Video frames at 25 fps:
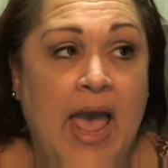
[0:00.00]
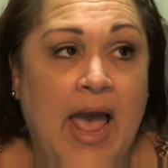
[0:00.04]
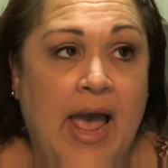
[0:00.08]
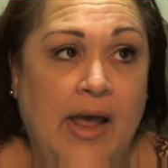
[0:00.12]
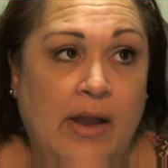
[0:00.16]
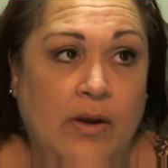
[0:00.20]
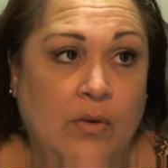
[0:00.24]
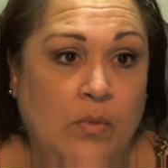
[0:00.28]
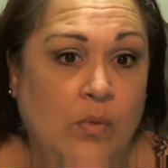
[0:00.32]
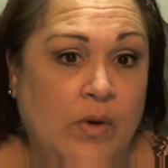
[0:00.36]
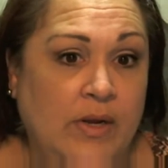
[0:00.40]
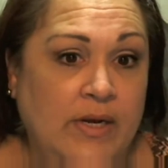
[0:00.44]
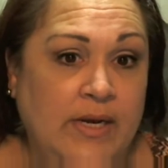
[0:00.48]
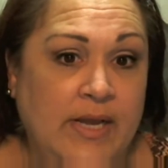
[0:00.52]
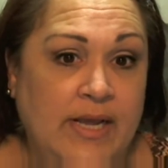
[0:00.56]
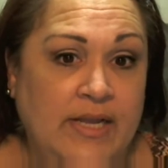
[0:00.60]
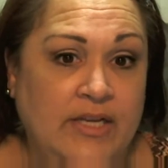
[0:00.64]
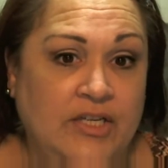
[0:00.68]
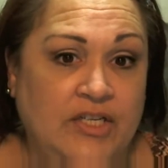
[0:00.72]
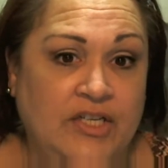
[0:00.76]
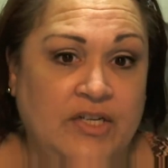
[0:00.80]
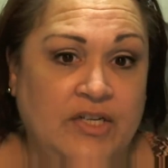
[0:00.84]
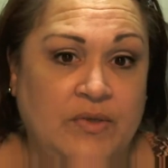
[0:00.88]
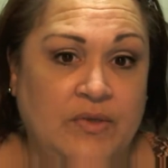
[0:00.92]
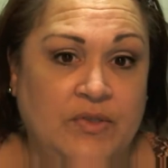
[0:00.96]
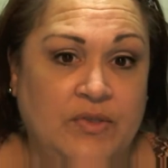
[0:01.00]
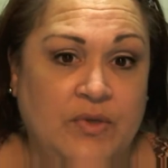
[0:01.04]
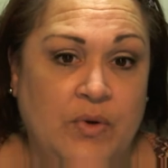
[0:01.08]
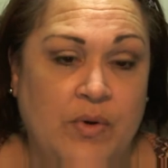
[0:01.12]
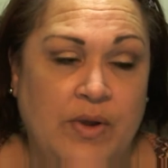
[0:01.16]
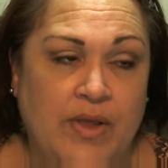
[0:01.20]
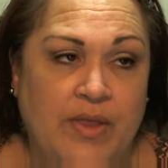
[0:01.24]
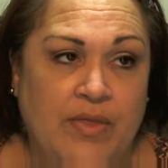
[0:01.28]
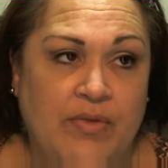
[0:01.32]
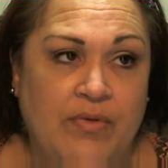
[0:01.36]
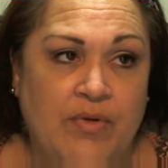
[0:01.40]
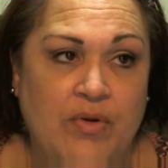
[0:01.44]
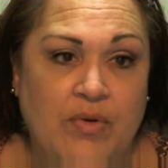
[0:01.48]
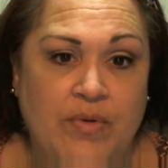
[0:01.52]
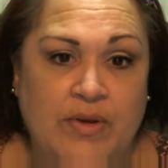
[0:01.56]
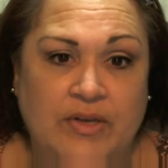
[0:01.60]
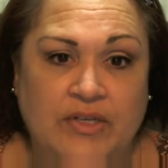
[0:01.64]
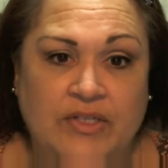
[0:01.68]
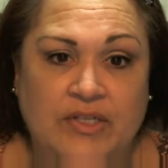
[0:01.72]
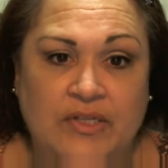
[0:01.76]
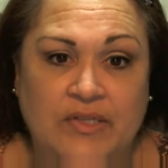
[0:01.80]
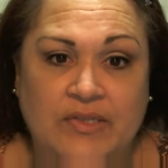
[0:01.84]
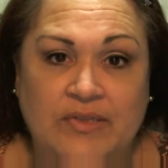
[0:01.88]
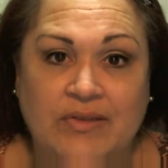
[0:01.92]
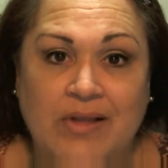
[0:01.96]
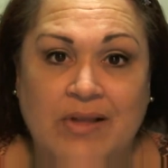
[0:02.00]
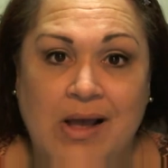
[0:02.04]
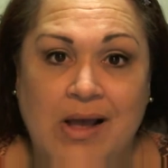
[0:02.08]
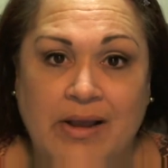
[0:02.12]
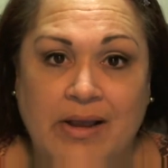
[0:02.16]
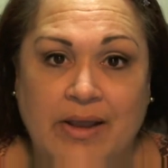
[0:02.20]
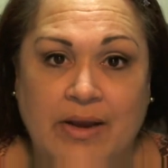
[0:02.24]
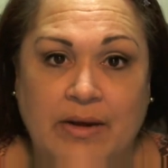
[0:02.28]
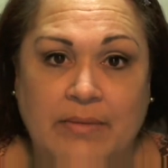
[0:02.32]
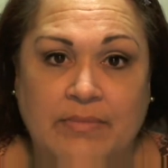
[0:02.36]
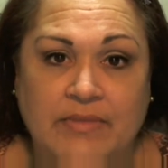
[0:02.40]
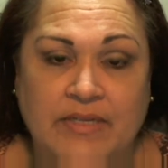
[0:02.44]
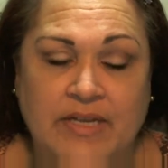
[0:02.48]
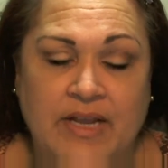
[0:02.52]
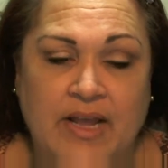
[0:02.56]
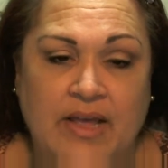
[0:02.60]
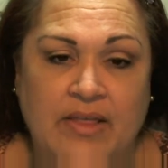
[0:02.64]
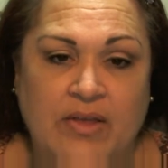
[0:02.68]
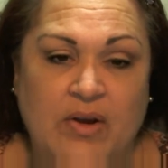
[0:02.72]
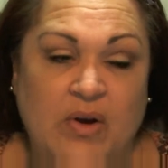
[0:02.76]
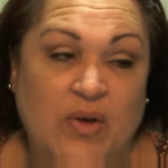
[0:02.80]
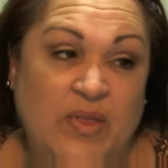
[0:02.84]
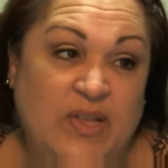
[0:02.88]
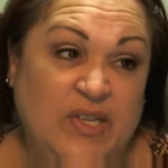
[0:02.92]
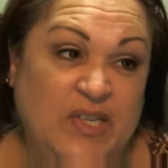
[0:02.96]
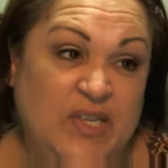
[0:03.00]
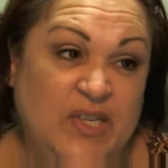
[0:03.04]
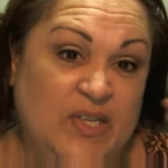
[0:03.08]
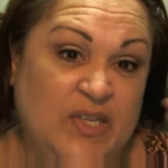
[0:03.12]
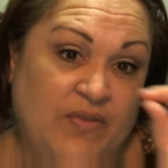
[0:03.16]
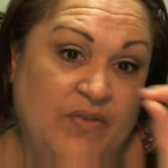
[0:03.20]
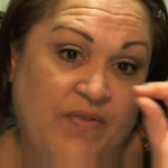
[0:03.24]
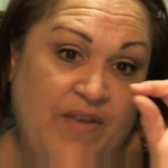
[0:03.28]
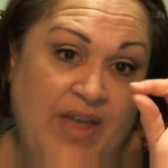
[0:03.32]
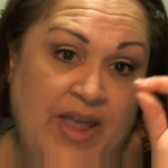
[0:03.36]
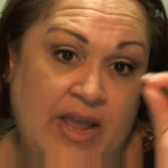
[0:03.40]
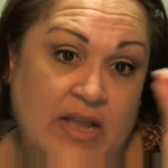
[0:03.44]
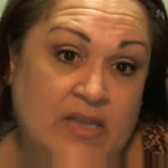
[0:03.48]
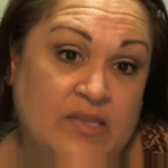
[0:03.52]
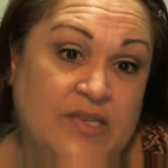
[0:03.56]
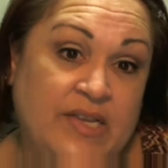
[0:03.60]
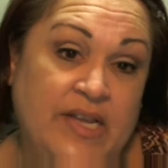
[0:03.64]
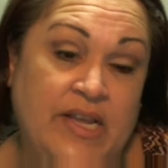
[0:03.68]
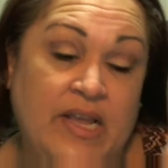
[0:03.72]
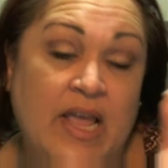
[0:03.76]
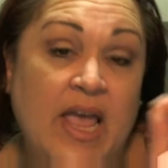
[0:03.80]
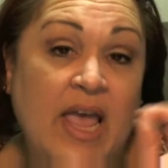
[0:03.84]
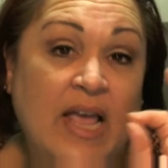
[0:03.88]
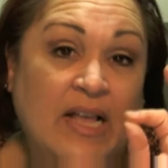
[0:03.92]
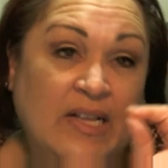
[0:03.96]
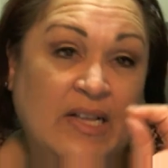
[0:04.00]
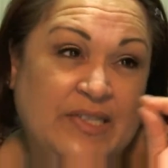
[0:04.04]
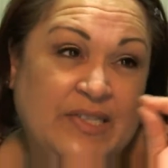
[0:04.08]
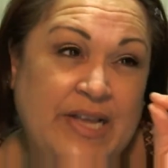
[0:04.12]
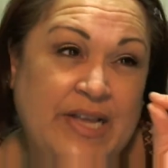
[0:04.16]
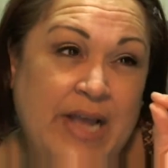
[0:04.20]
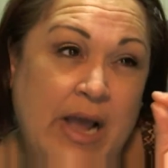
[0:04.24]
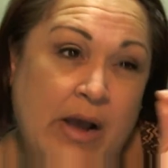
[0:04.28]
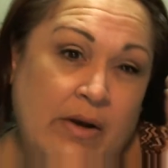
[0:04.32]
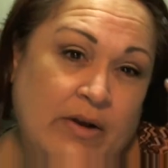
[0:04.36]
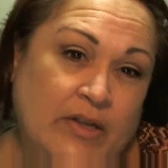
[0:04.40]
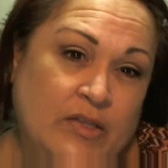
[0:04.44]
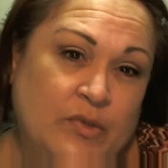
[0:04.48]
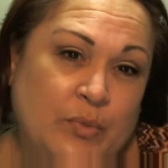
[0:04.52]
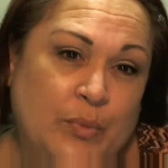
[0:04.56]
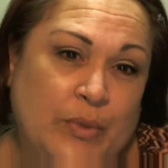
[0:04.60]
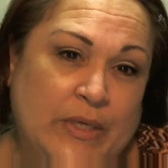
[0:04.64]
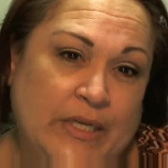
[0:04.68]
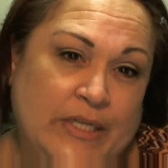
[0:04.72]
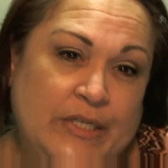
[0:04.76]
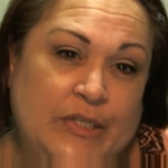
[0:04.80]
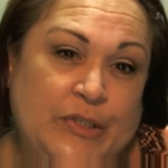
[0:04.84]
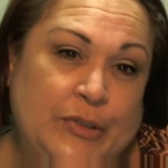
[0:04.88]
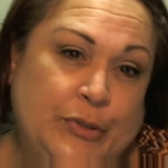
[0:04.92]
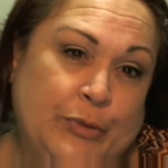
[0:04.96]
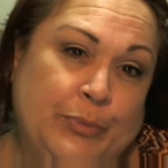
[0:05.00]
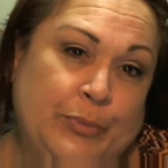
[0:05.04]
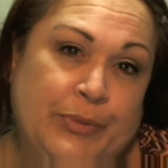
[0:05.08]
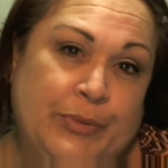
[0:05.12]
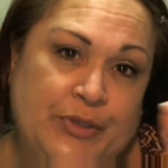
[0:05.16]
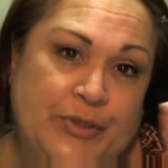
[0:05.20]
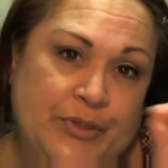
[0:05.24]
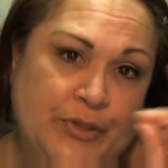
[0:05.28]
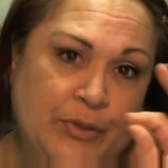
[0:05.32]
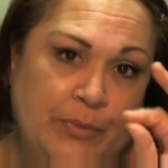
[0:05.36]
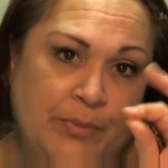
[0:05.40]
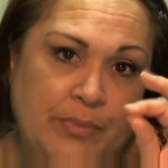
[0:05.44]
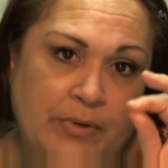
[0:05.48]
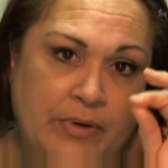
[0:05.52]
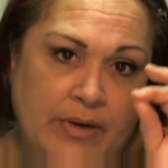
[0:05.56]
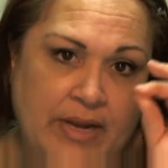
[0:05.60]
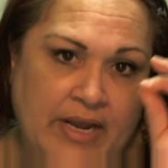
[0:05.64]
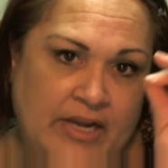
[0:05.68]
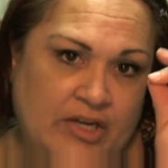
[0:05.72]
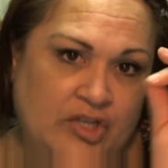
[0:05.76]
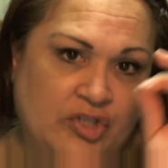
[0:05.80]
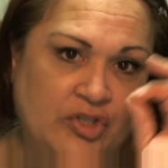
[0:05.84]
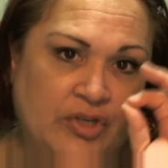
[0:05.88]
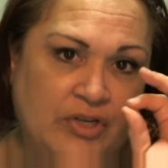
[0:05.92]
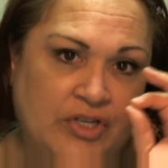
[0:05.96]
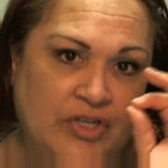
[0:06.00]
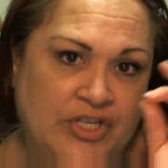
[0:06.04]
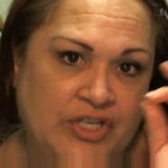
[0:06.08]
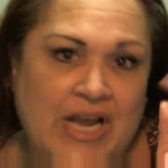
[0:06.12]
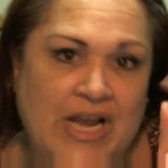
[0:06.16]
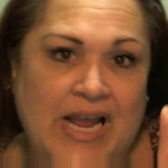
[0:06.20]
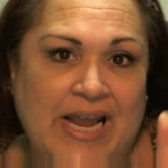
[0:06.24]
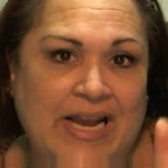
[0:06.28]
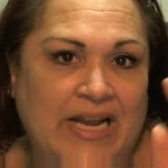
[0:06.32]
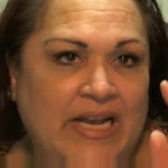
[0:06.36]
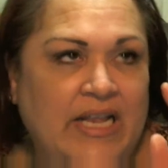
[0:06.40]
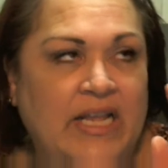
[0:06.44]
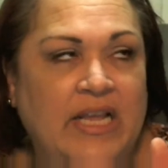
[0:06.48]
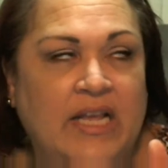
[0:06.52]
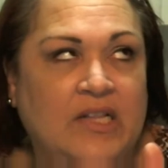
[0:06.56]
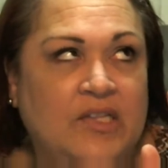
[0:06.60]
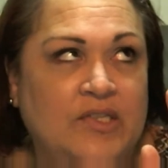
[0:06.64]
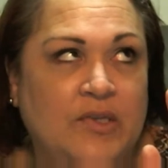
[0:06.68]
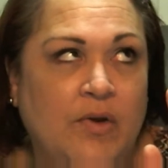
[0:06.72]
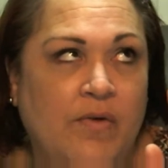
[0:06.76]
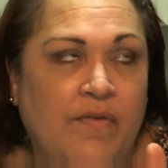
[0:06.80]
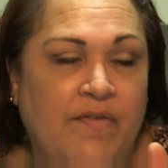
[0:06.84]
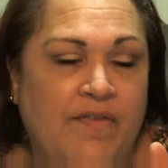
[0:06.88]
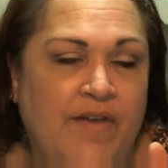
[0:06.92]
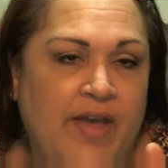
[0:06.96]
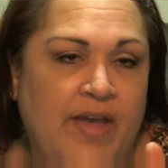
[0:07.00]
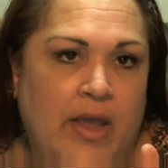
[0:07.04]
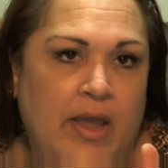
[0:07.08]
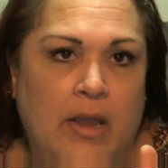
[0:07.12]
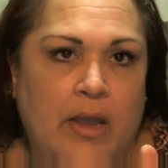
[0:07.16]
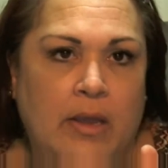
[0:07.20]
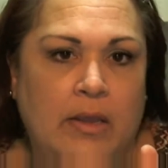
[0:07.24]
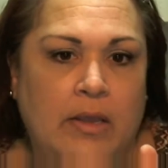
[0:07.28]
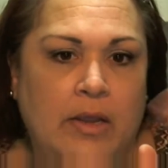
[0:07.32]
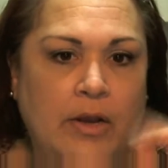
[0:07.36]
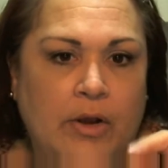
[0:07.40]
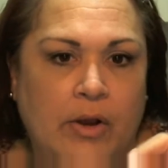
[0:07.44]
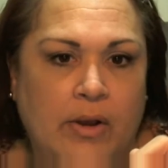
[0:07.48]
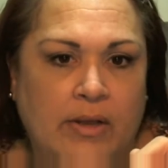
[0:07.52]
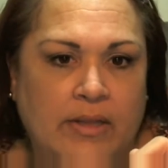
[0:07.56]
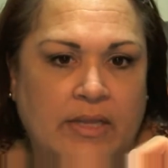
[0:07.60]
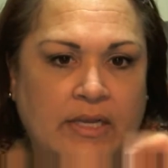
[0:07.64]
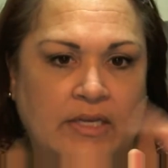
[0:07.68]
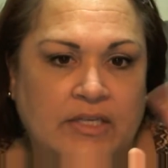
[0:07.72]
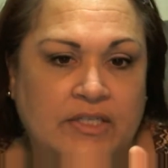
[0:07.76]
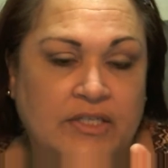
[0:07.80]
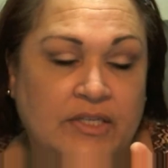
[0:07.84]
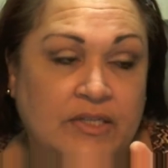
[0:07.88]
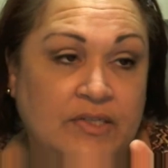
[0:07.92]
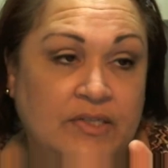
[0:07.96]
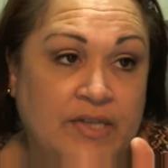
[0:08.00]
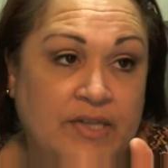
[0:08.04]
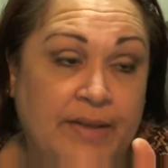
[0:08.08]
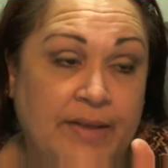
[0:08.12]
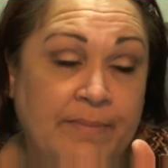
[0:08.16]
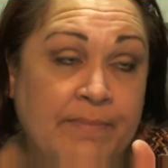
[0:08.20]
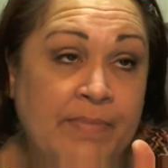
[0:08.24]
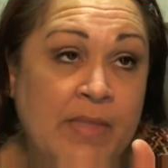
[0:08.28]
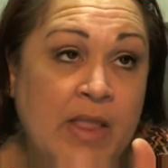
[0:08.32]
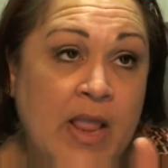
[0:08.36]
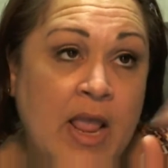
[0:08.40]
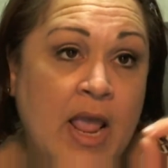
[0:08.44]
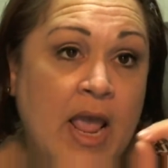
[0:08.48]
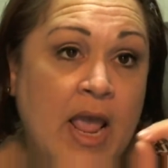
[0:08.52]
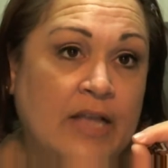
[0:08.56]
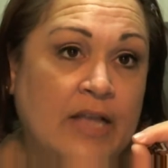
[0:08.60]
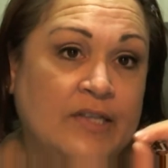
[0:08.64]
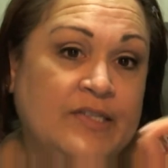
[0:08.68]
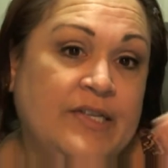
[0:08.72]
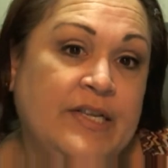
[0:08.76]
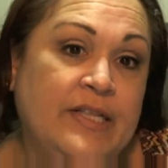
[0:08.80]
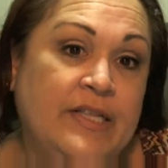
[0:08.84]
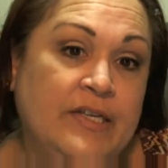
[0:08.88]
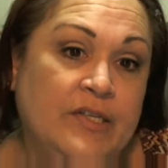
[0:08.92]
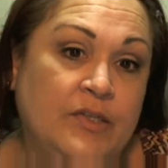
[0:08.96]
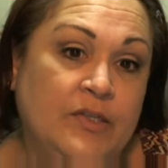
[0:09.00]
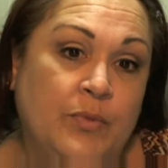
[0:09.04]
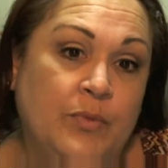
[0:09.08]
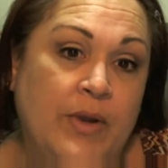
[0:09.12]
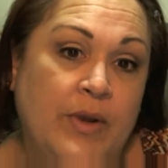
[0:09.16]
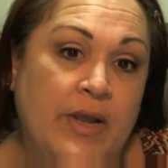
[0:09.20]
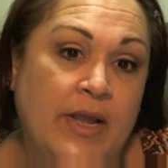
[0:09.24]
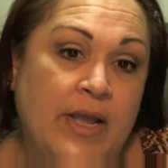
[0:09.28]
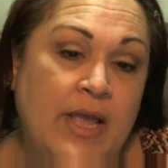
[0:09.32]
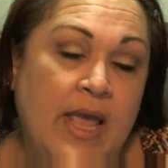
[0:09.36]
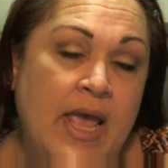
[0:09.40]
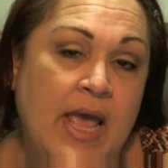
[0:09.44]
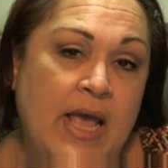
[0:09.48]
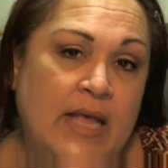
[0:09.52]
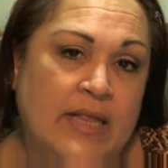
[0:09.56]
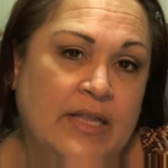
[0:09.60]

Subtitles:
And one night she was going through and she's knocking them together. Oh, this is fake. See how it's really super, super extra shiny? It's so fake, and then she's like, see this ring?